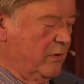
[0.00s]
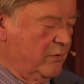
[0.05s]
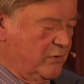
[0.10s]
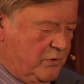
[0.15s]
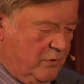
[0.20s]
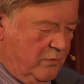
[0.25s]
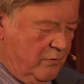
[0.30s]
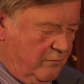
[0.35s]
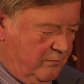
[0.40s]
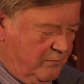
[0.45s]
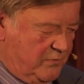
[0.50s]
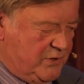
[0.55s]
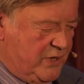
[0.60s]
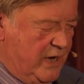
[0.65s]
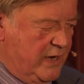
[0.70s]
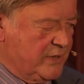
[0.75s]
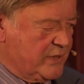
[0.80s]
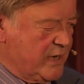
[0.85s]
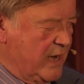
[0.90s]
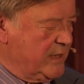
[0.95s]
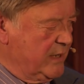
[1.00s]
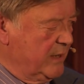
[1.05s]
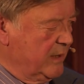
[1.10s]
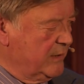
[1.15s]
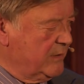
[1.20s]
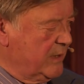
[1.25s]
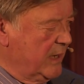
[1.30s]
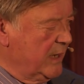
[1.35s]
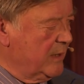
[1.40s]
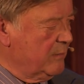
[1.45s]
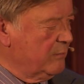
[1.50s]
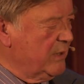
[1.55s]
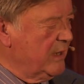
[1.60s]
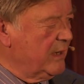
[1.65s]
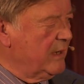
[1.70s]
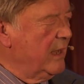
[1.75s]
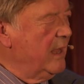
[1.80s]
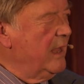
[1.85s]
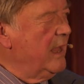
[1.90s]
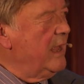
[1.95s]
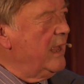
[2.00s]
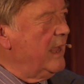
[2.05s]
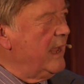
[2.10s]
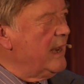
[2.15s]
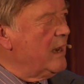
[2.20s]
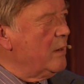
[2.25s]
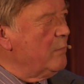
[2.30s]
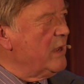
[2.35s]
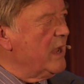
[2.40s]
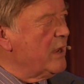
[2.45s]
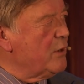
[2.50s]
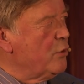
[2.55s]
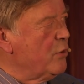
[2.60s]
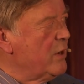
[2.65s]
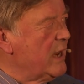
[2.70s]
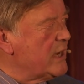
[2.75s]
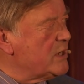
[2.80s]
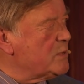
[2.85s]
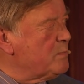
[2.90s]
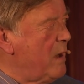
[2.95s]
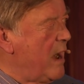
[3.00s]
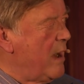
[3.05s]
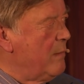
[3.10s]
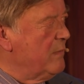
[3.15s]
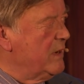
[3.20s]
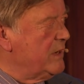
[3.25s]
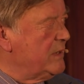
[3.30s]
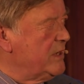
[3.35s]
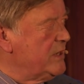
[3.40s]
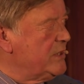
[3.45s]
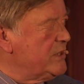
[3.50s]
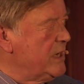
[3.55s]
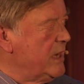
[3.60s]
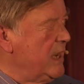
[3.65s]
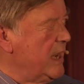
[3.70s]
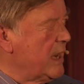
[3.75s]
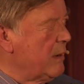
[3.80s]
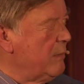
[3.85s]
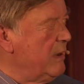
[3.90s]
seed-setting thing, but it'll be a good experiment in seeing.